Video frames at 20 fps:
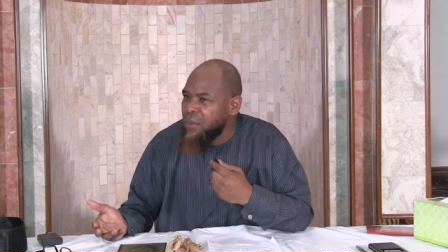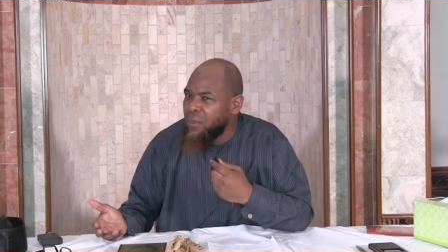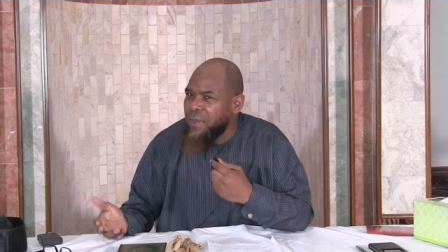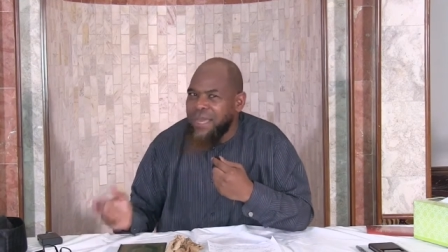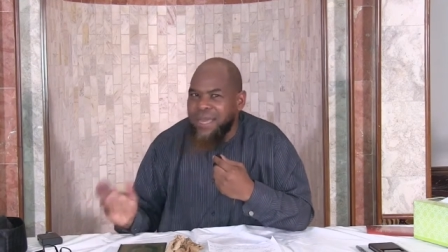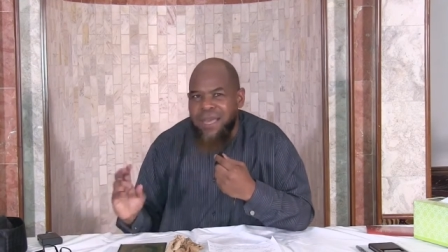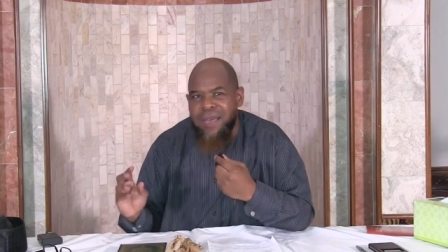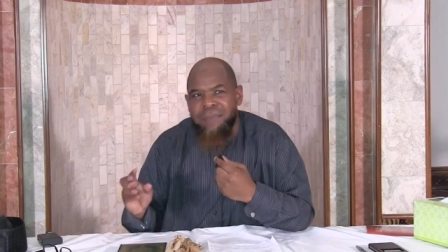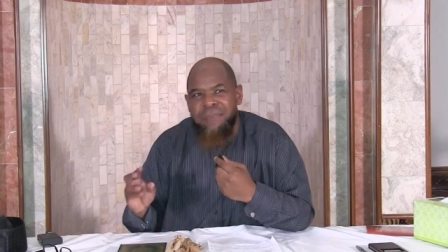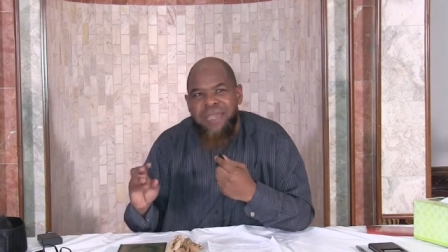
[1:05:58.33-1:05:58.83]

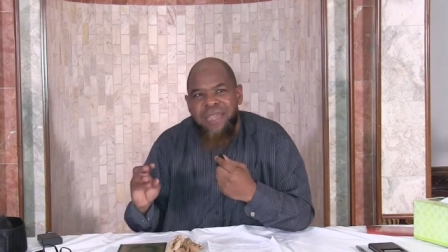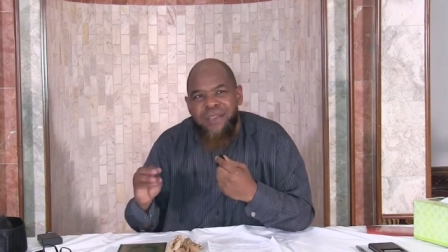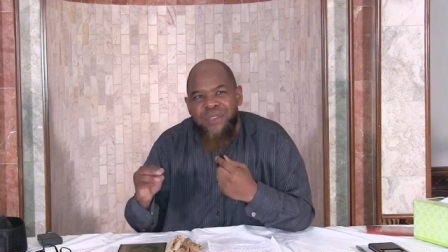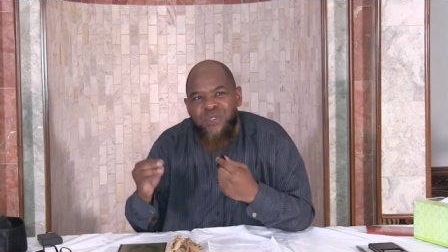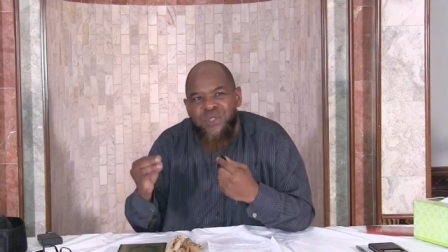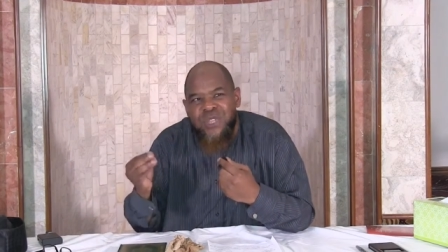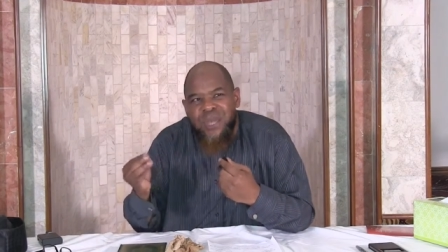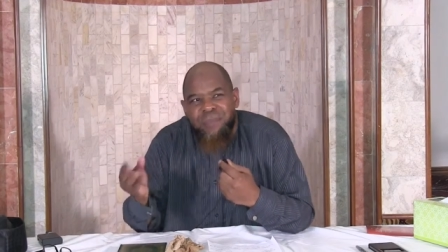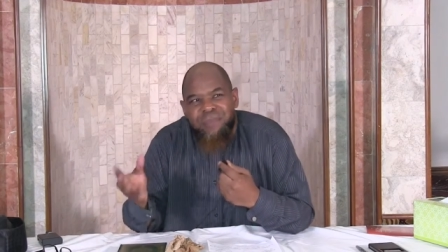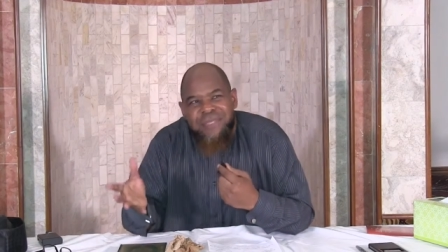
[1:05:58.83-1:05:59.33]
we come here
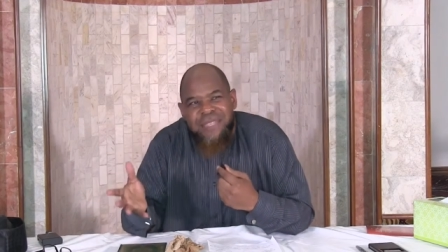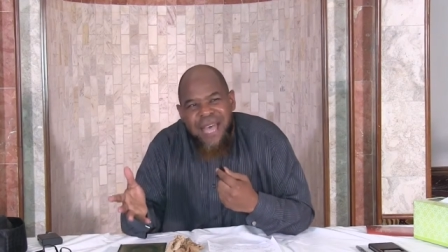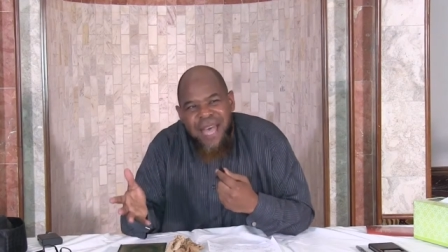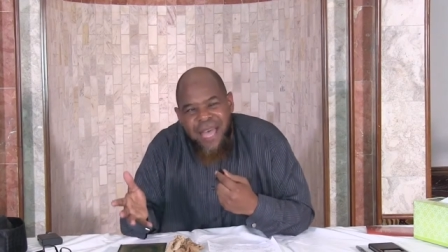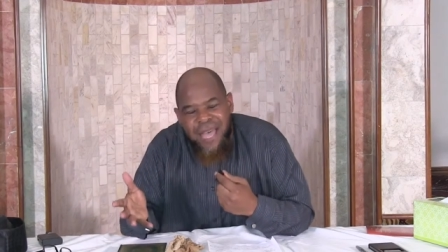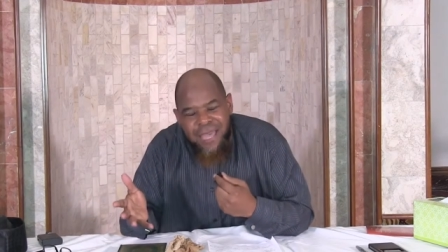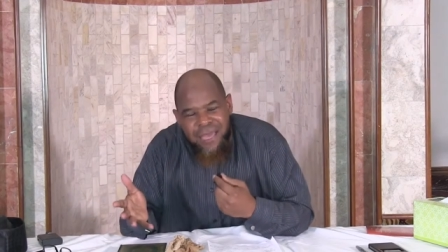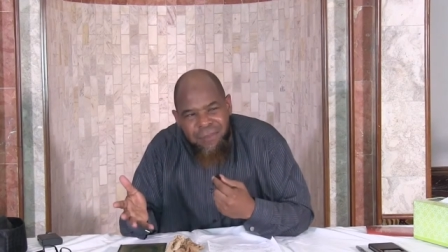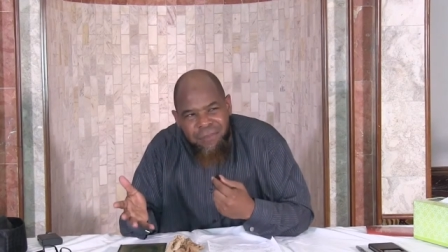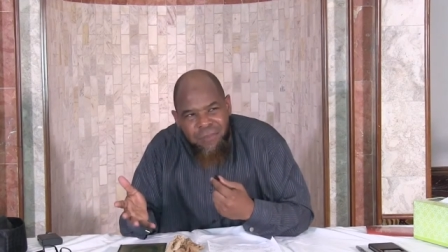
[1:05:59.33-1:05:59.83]

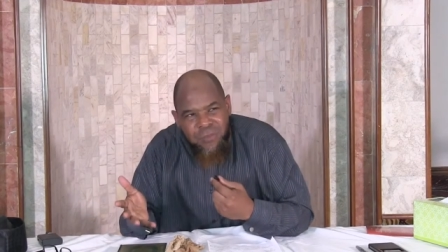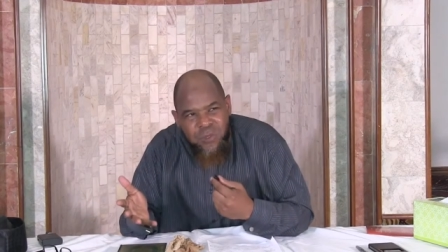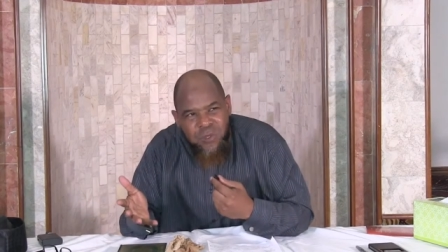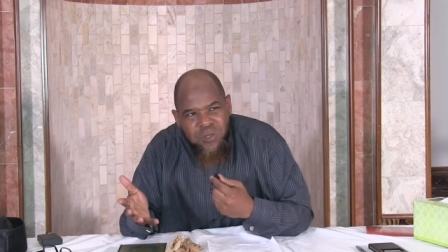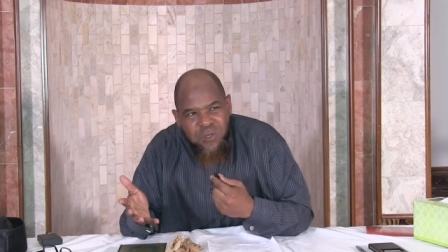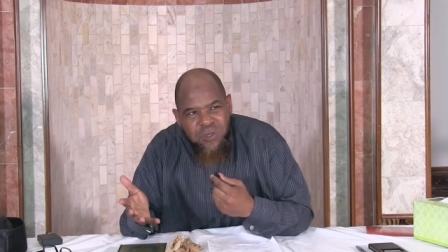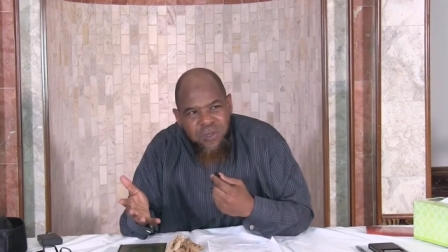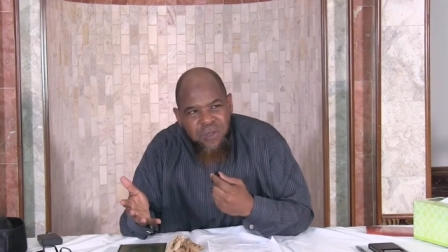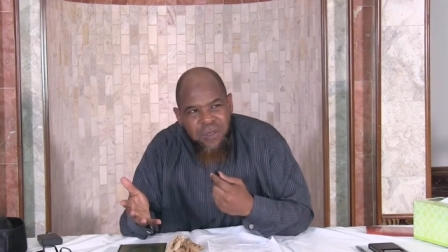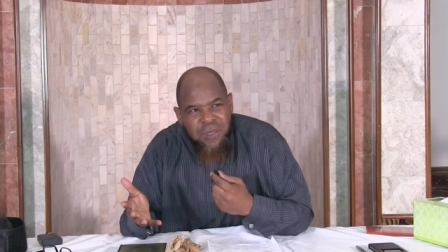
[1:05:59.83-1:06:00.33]

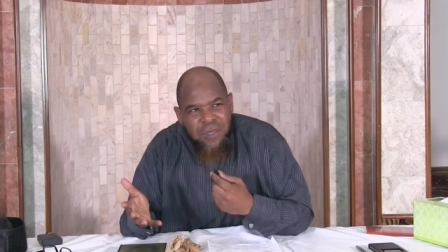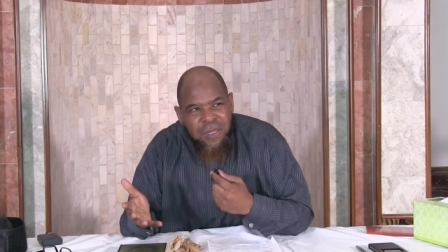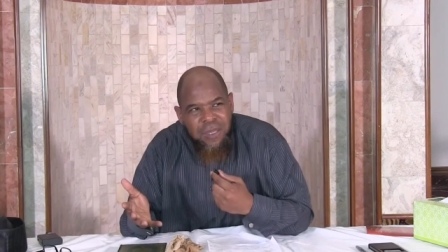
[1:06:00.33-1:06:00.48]
sometimes.